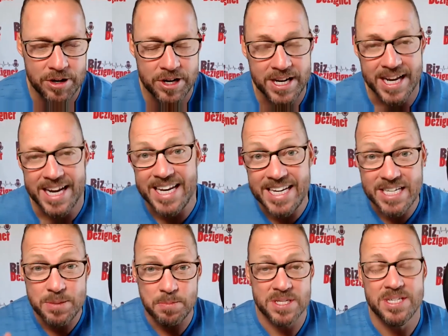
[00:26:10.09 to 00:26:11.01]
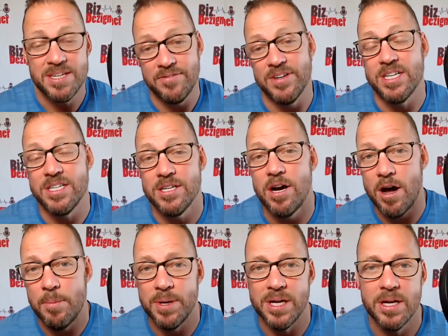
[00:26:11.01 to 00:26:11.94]
on any specific
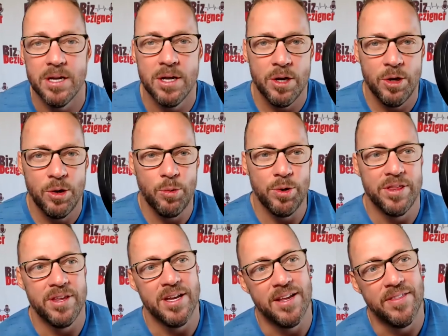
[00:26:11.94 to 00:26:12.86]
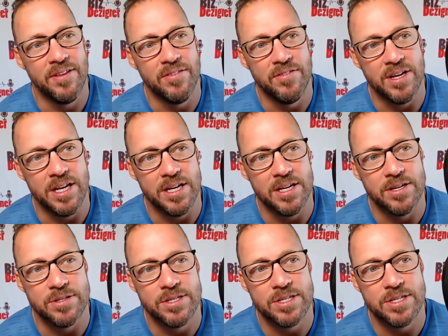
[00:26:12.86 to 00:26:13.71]
topic within the video.